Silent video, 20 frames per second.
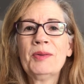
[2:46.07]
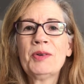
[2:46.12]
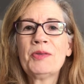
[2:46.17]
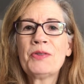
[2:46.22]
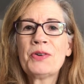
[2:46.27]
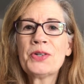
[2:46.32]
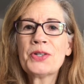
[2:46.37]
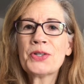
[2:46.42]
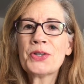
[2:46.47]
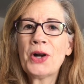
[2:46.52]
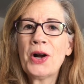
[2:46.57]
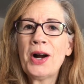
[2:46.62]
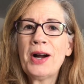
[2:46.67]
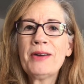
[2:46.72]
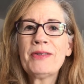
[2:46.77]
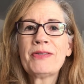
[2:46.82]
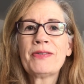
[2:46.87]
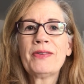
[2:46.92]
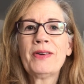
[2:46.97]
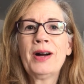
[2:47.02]
First
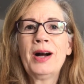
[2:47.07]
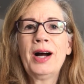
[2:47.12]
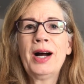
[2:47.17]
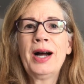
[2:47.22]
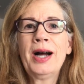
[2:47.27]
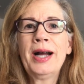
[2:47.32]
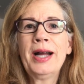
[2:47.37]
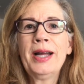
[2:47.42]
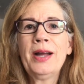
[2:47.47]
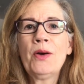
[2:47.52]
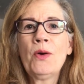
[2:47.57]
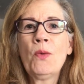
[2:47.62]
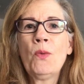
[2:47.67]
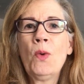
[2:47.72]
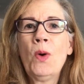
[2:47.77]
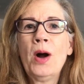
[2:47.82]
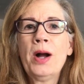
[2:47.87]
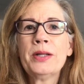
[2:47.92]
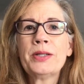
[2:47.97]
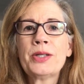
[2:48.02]
off, I
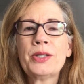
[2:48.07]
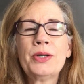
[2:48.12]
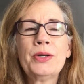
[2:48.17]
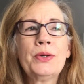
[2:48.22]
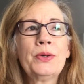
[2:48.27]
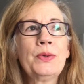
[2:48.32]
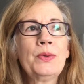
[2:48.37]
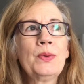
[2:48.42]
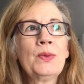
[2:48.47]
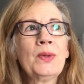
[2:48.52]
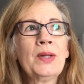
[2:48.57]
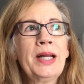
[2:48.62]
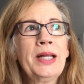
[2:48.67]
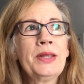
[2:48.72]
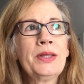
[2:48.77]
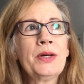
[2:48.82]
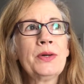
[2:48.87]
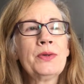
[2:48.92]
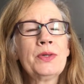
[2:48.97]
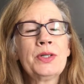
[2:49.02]
want to
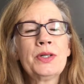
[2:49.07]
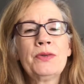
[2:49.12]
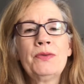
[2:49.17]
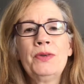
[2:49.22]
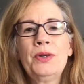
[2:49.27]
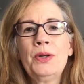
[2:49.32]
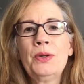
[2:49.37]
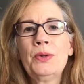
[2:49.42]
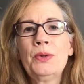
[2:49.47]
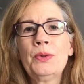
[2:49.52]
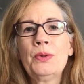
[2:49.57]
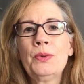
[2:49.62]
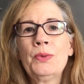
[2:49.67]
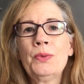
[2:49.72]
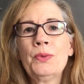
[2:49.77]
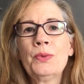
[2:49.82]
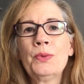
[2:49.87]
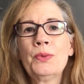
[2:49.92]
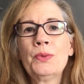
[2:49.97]
let those of you